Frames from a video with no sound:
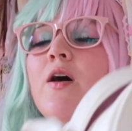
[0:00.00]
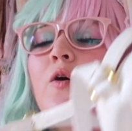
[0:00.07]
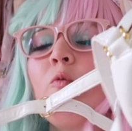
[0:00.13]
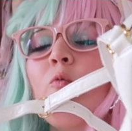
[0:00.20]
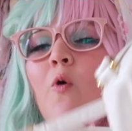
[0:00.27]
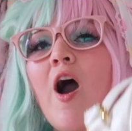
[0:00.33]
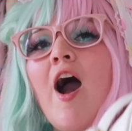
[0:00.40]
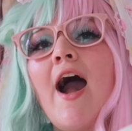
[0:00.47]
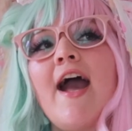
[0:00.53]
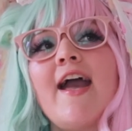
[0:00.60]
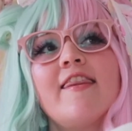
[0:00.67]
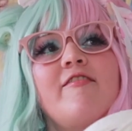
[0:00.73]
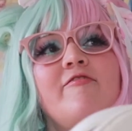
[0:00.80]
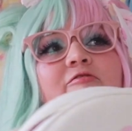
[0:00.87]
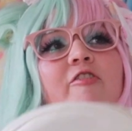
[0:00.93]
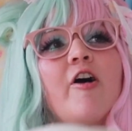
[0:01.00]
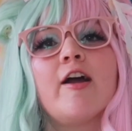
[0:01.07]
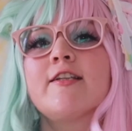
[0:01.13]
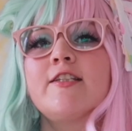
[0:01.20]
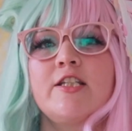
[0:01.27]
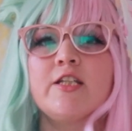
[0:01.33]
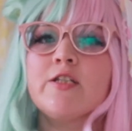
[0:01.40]
Why the
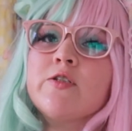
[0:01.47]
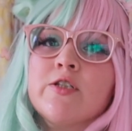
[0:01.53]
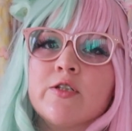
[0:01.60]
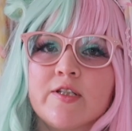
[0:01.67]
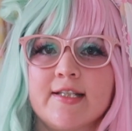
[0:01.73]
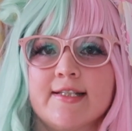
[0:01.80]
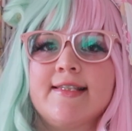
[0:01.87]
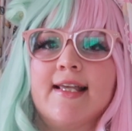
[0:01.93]
fuck do you do this,